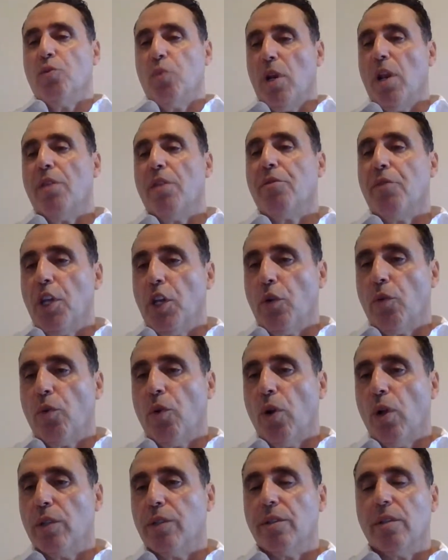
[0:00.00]

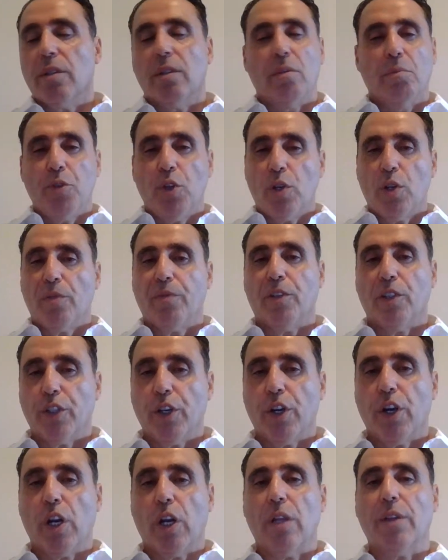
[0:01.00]
23-year-old beautiful
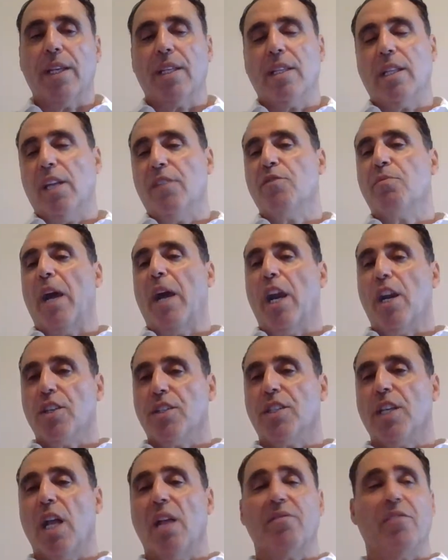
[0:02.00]
girl that lives by
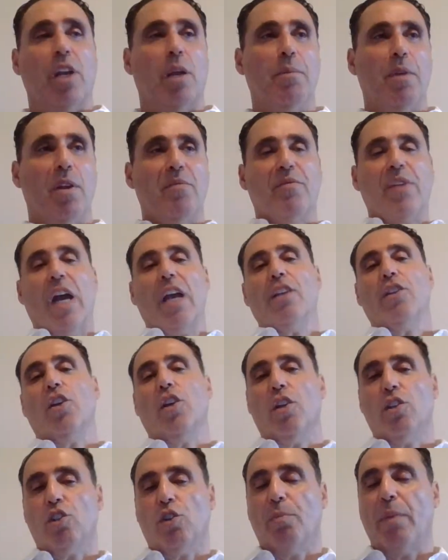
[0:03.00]
herself, and I'm
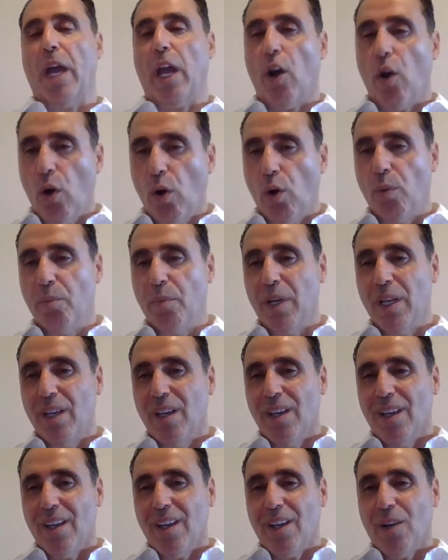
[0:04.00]
inviting you into my home.
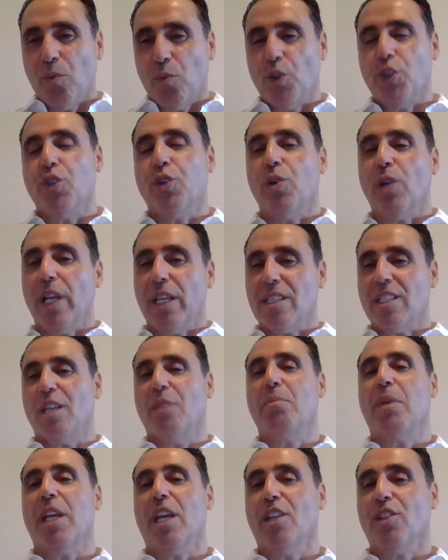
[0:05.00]
Would you let
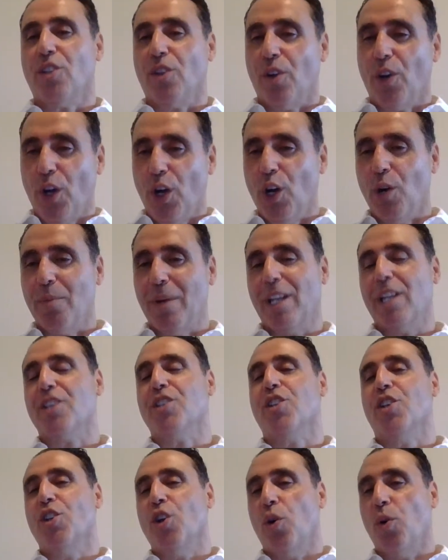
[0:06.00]
somebody into your home
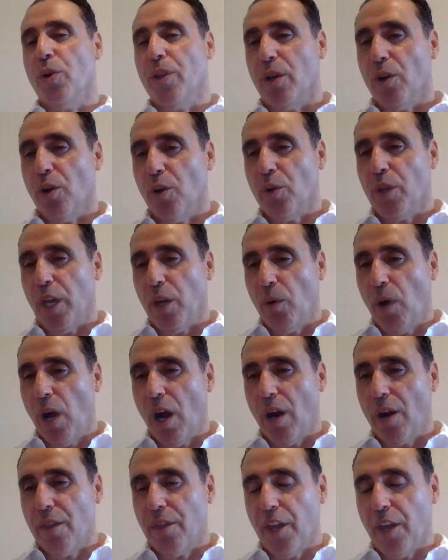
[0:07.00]
unless you know who they
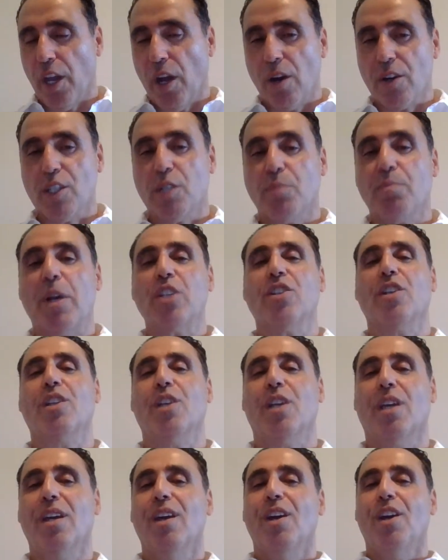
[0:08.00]
are? They are,
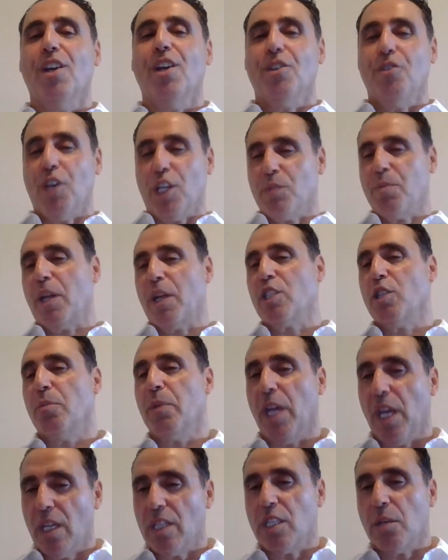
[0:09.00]
especially you expect to
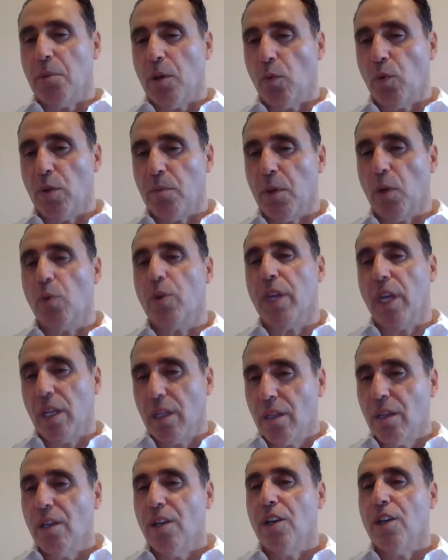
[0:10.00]
be intimate with me
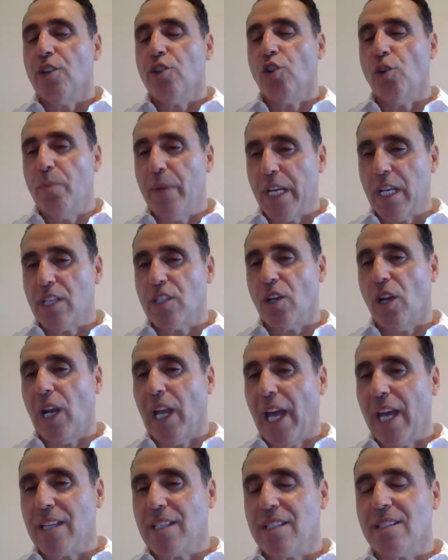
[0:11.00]
within 2 minutes or
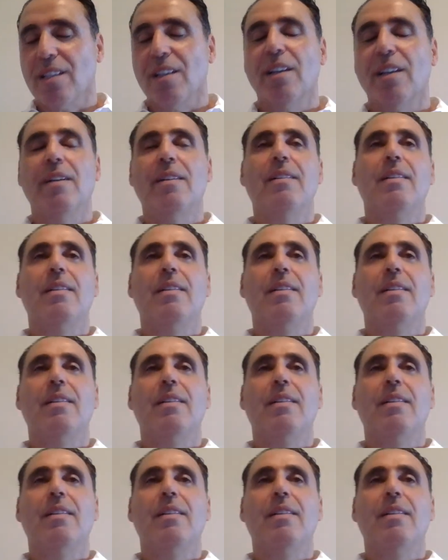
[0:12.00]
less.